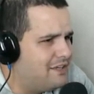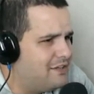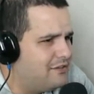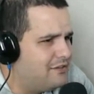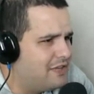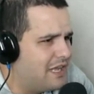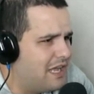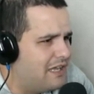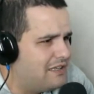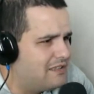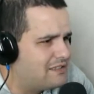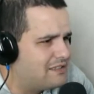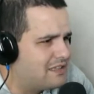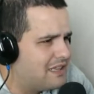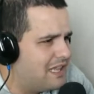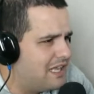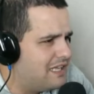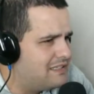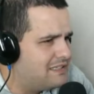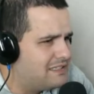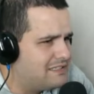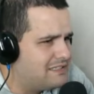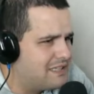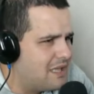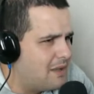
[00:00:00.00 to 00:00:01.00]
you guys
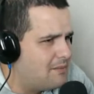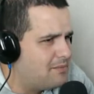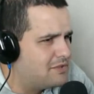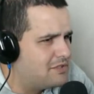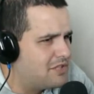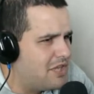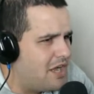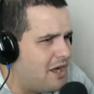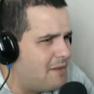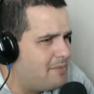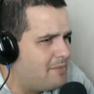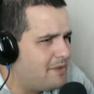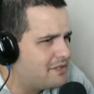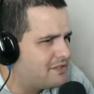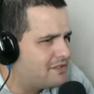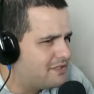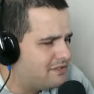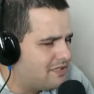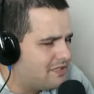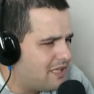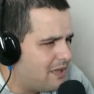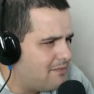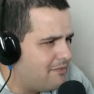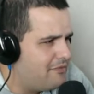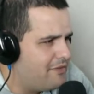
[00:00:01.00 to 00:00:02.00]
like this type of topics,
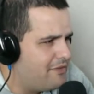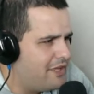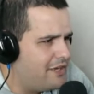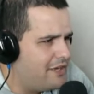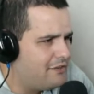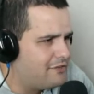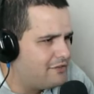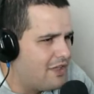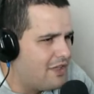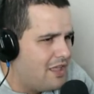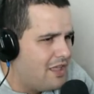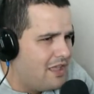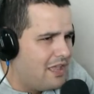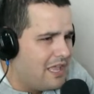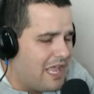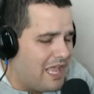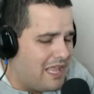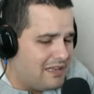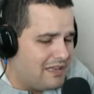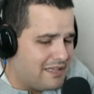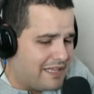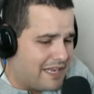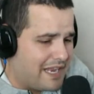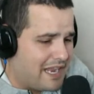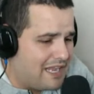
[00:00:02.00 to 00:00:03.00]
this type of videos.
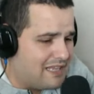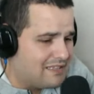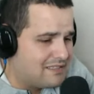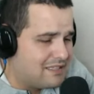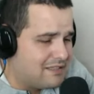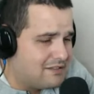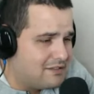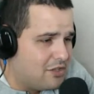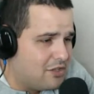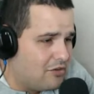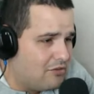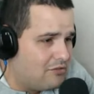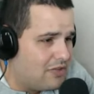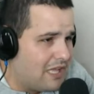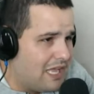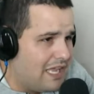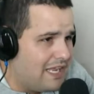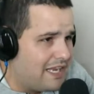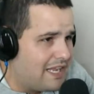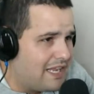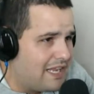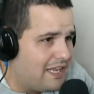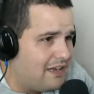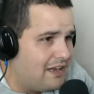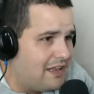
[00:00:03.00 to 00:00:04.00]
And the guys that don't
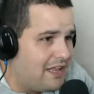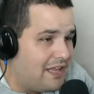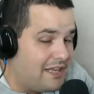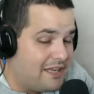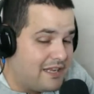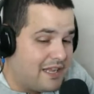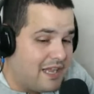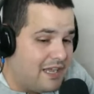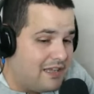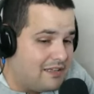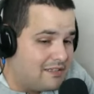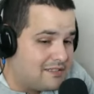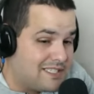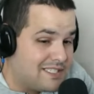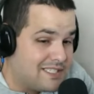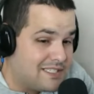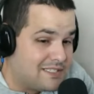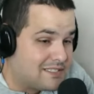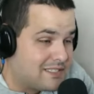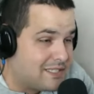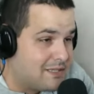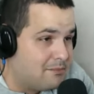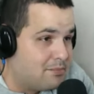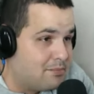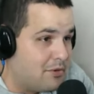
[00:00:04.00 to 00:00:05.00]
like it, hey guys, it's
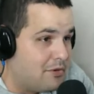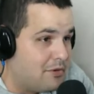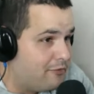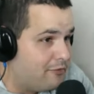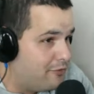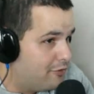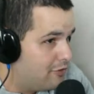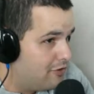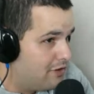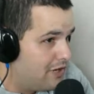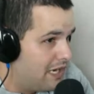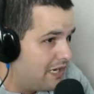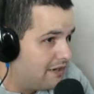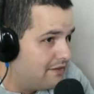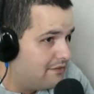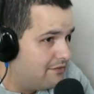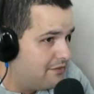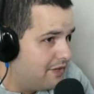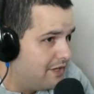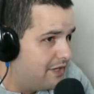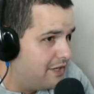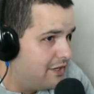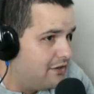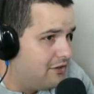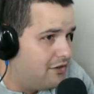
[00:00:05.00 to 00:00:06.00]
simple. If you don't like a
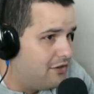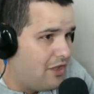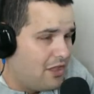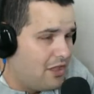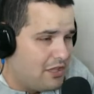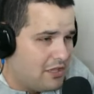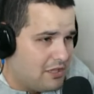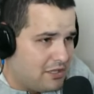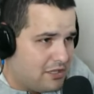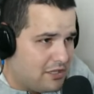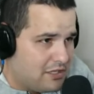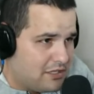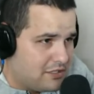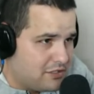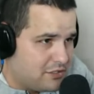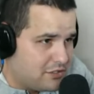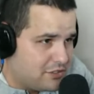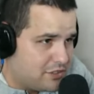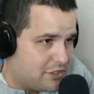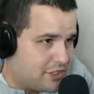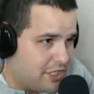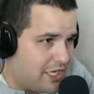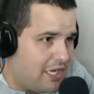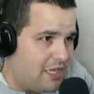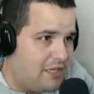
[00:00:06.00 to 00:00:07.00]
video,
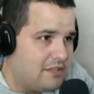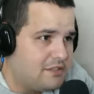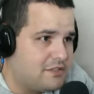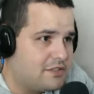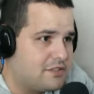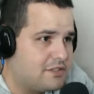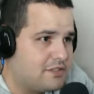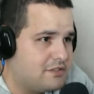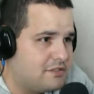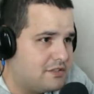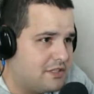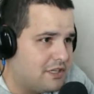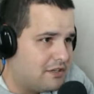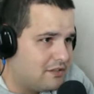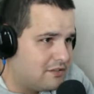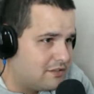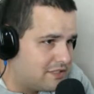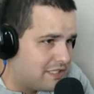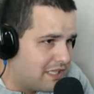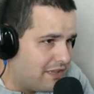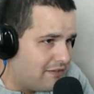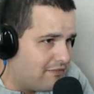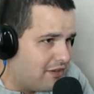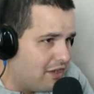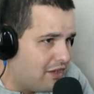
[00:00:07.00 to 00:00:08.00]
change. There's
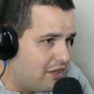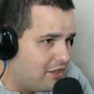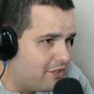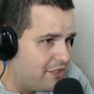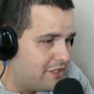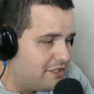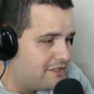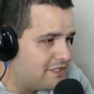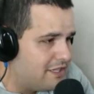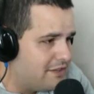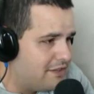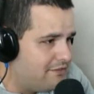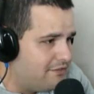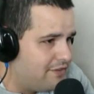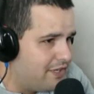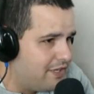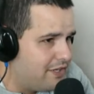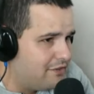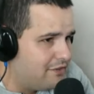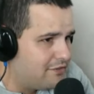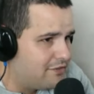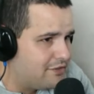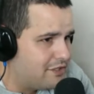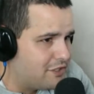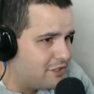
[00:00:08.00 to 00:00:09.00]
710
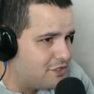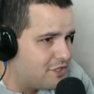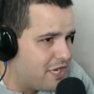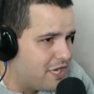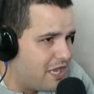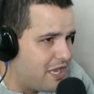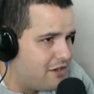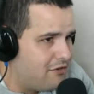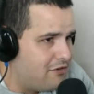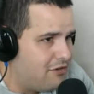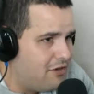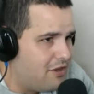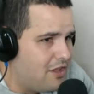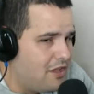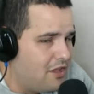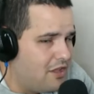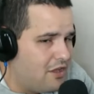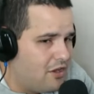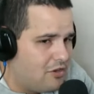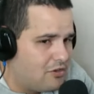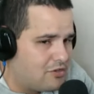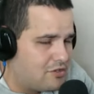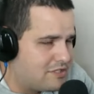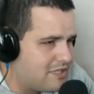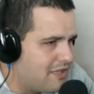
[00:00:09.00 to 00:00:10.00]
videos in the channel
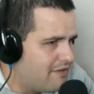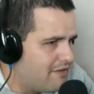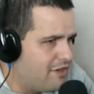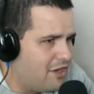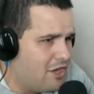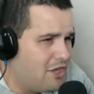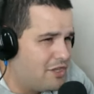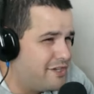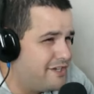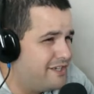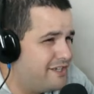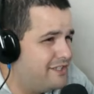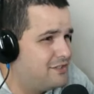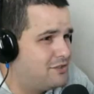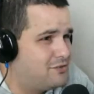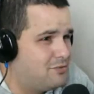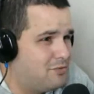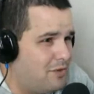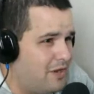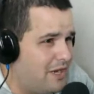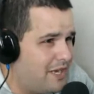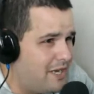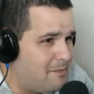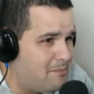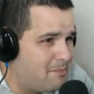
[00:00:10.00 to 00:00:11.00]
or
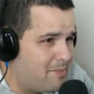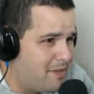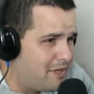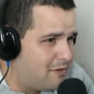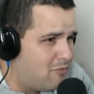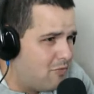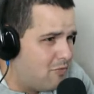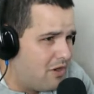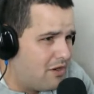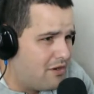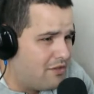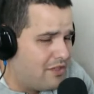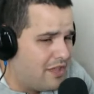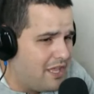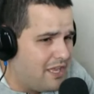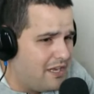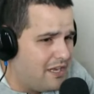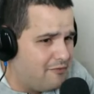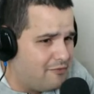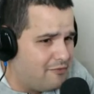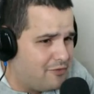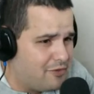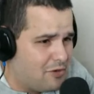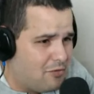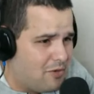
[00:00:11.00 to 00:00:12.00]
720. Pick one of them.
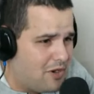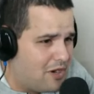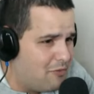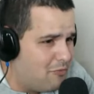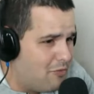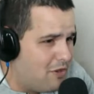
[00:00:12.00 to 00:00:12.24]
If you don't want to